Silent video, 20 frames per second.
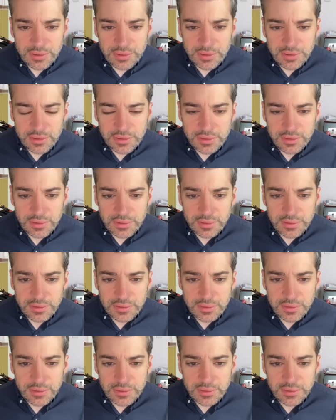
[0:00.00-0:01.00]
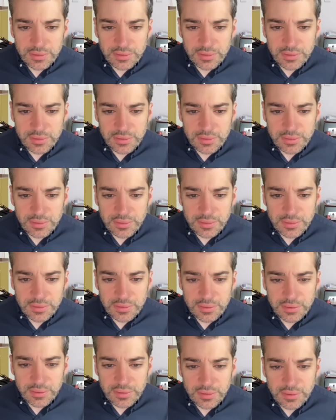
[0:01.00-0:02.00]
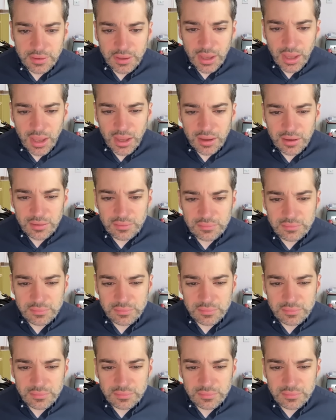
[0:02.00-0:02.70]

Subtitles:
[no speech]